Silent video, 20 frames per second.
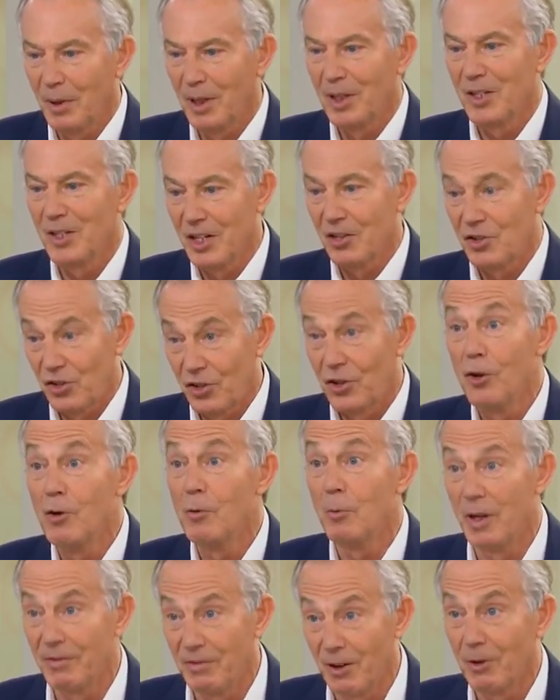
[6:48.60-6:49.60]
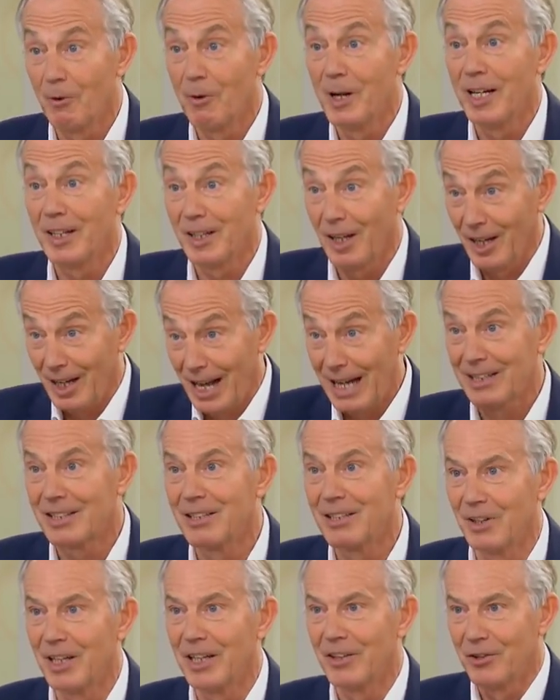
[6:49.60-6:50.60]
because it's true, we've agreed
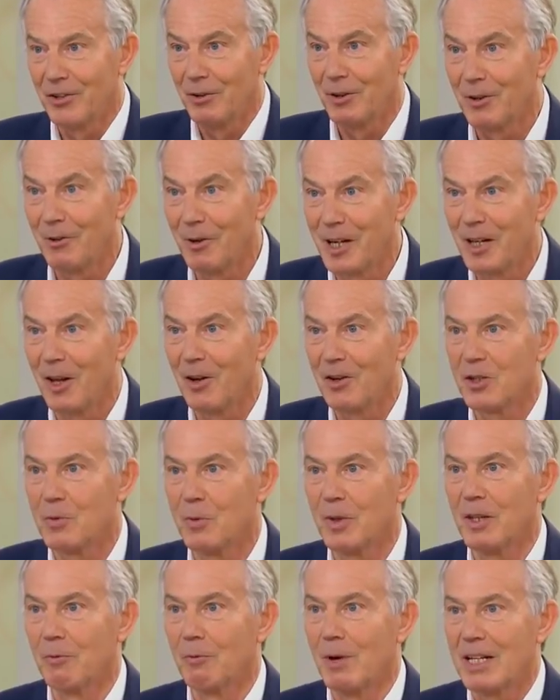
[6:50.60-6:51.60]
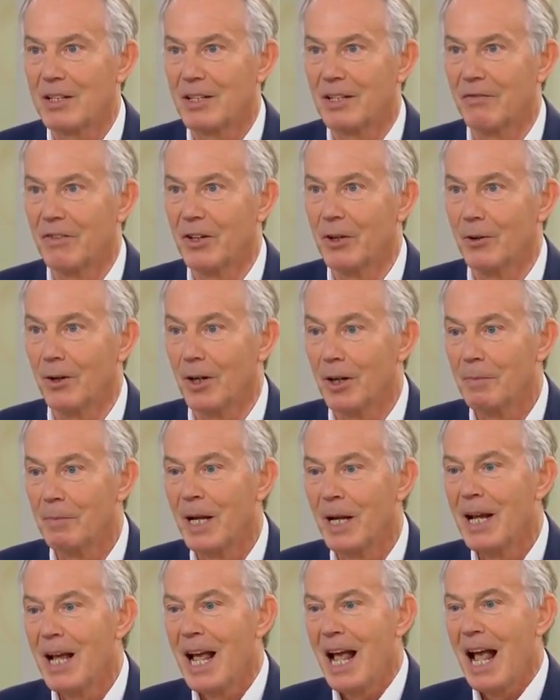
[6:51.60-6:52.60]
collectively to agree those with the rest of Europe.